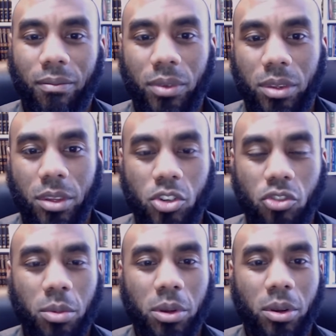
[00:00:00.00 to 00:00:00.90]

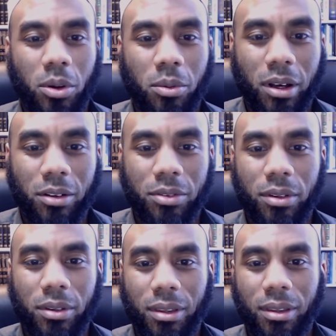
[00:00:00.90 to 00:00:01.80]
distribute your wealth
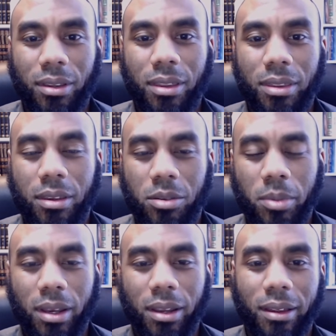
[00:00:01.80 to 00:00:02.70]
in this
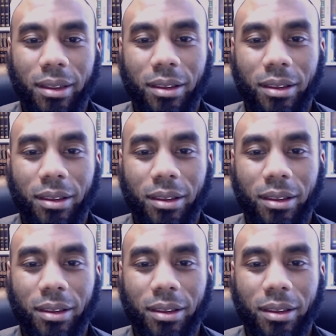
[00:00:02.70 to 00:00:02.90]
manner.